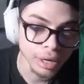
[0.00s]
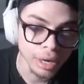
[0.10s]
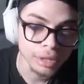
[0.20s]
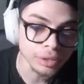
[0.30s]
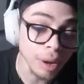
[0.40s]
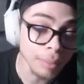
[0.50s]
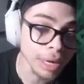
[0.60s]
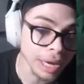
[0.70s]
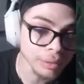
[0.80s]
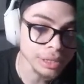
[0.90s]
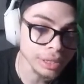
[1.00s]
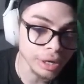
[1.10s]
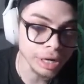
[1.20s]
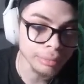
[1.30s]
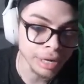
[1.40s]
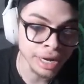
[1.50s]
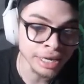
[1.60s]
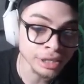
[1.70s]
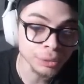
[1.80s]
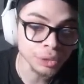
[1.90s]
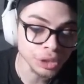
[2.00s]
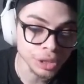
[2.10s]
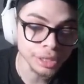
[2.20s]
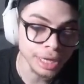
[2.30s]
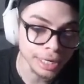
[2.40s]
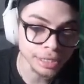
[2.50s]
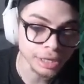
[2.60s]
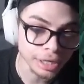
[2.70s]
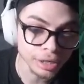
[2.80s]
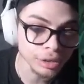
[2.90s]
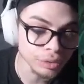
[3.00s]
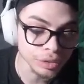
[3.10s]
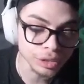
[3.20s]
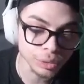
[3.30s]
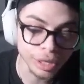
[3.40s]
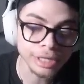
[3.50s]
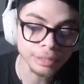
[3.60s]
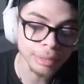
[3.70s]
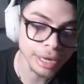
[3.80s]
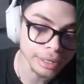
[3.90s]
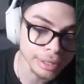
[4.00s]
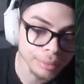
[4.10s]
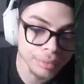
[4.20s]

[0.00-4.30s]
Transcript: So I'm counting on my intuition that he's not going to do this crazy pathing,